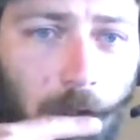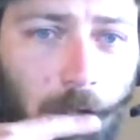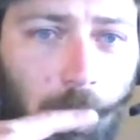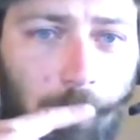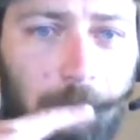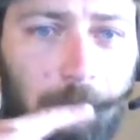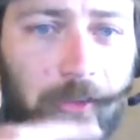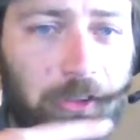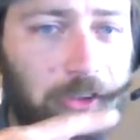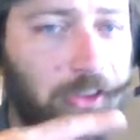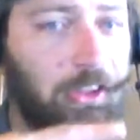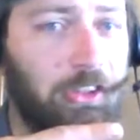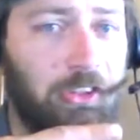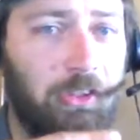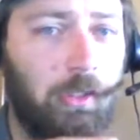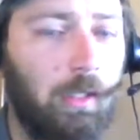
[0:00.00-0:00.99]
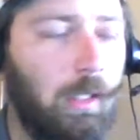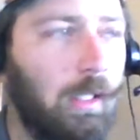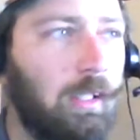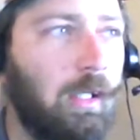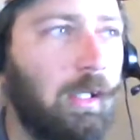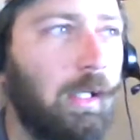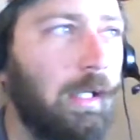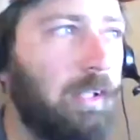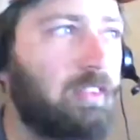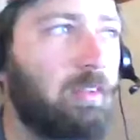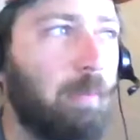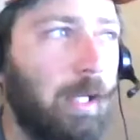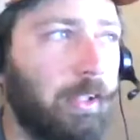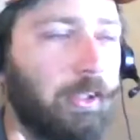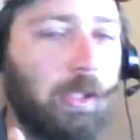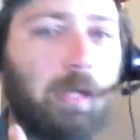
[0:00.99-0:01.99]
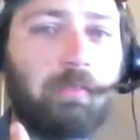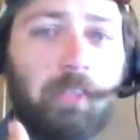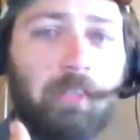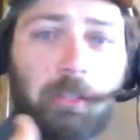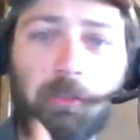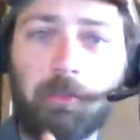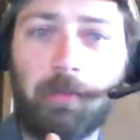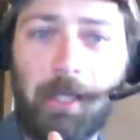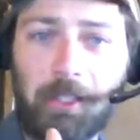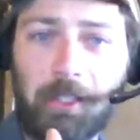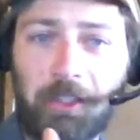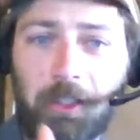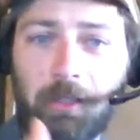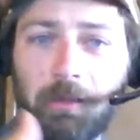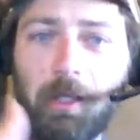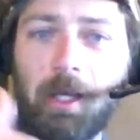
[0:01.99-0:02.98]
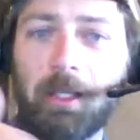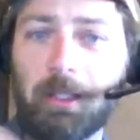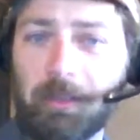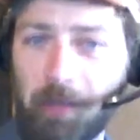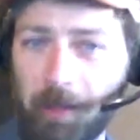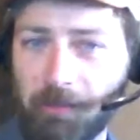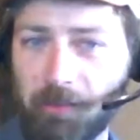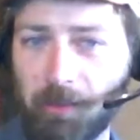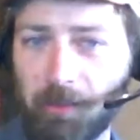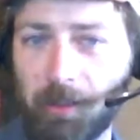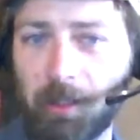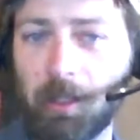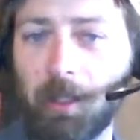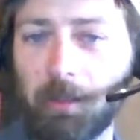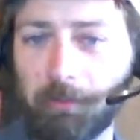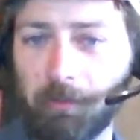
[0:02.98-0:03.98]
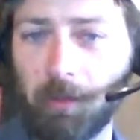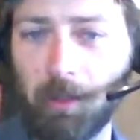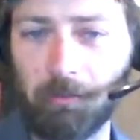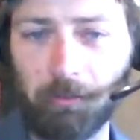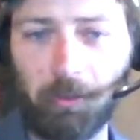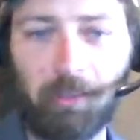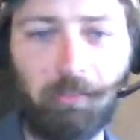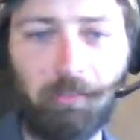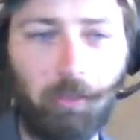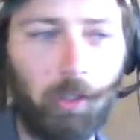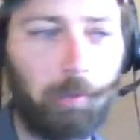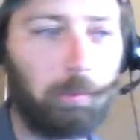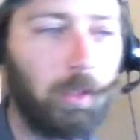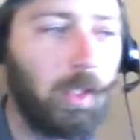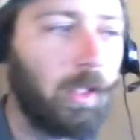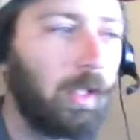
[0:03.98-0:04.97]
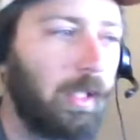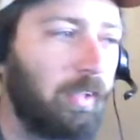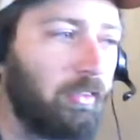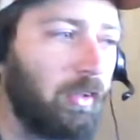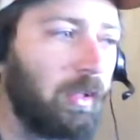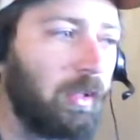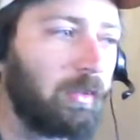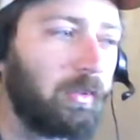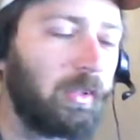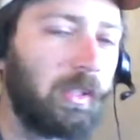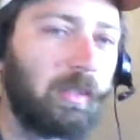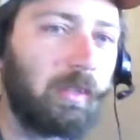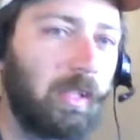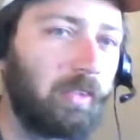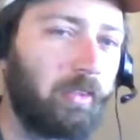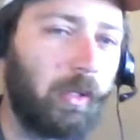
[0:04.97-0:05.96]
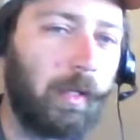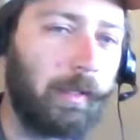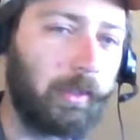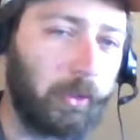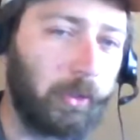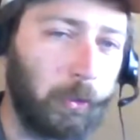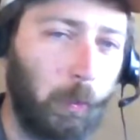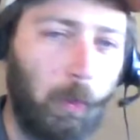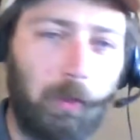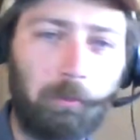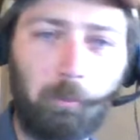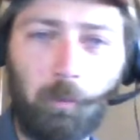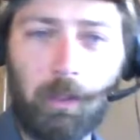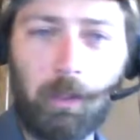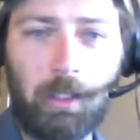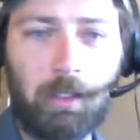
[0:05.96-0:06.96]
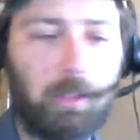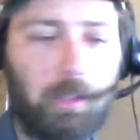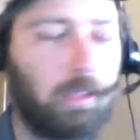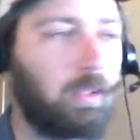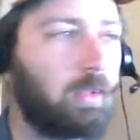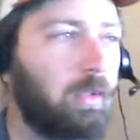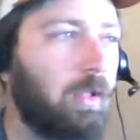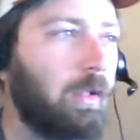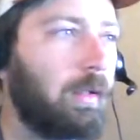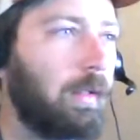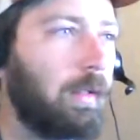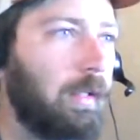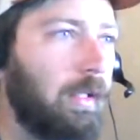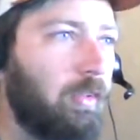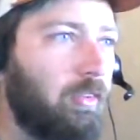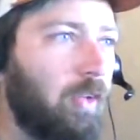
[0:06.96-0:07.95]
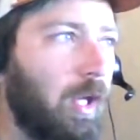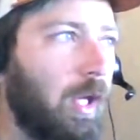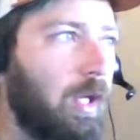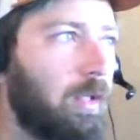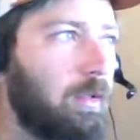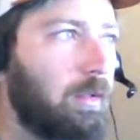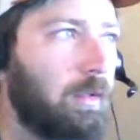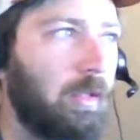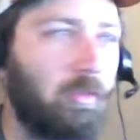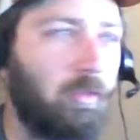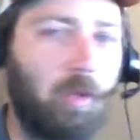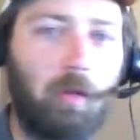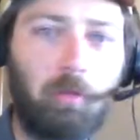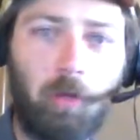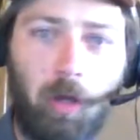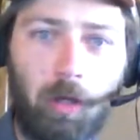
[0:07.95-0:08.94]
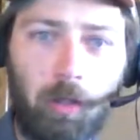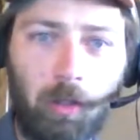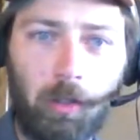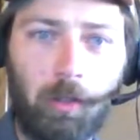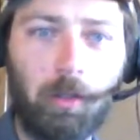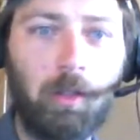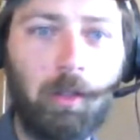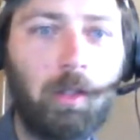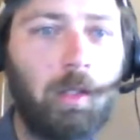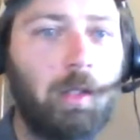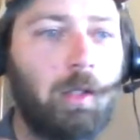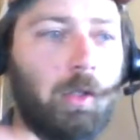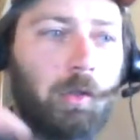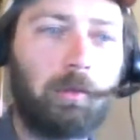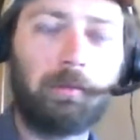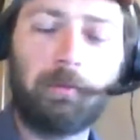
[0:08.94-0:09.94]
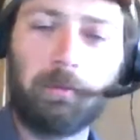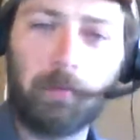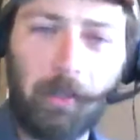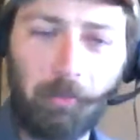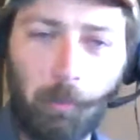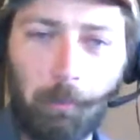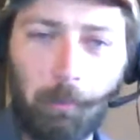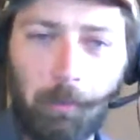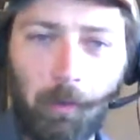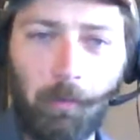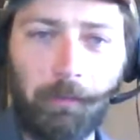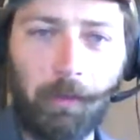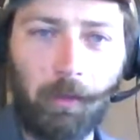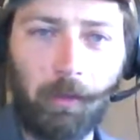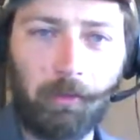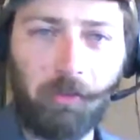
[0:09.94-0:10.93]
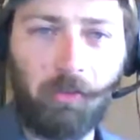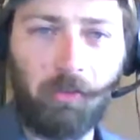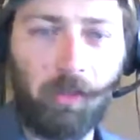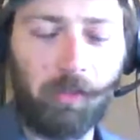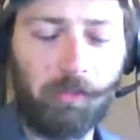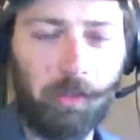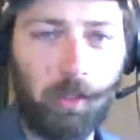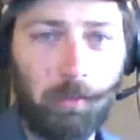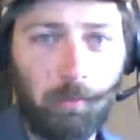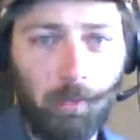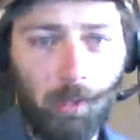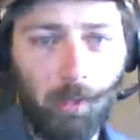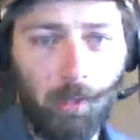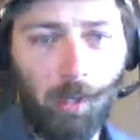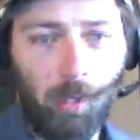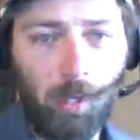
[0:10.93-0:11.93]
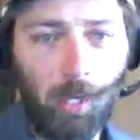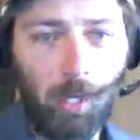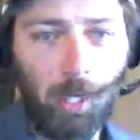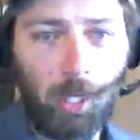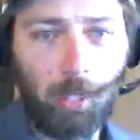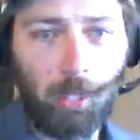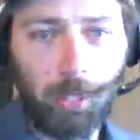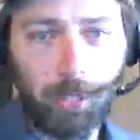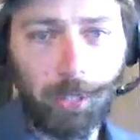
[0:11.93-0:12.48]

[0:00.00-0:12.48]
which is just it's a measure of the duration and intensity of reverb. Is it kind of short and weak? Is it longer? That's what we call the RT60. And